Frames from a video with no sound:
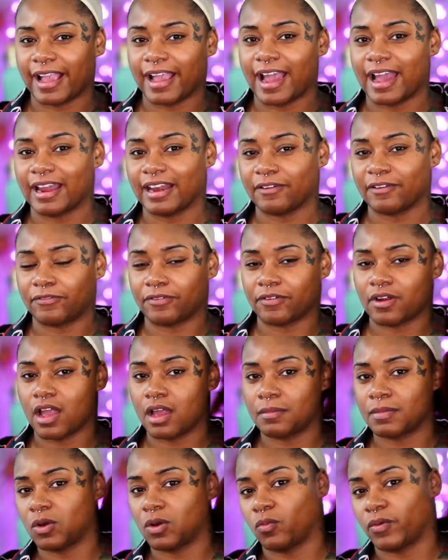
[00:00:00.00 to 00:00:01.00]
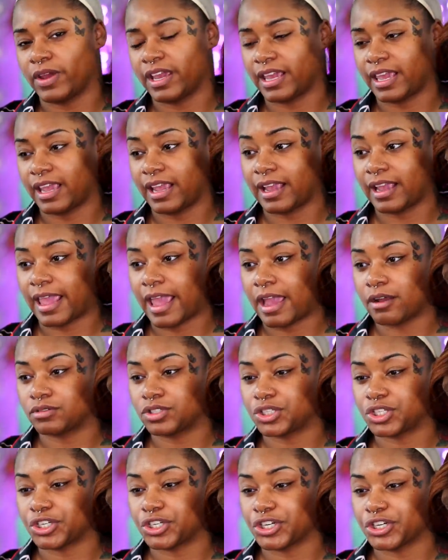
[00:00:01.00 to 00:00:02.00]
I got it from Wig
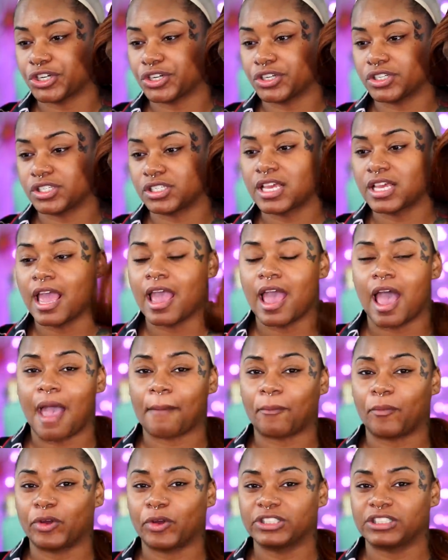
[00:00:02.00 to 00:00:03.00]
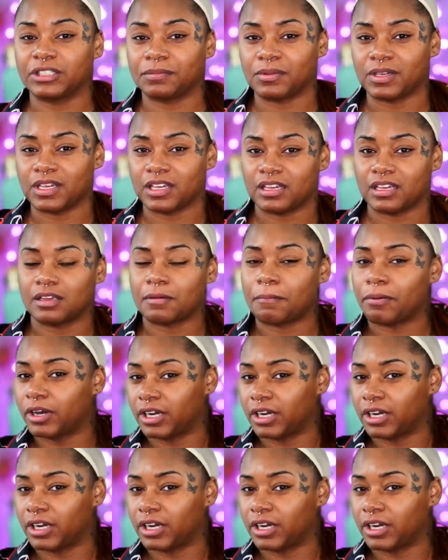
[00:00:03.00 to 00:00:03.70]
Encounters. I'm going to be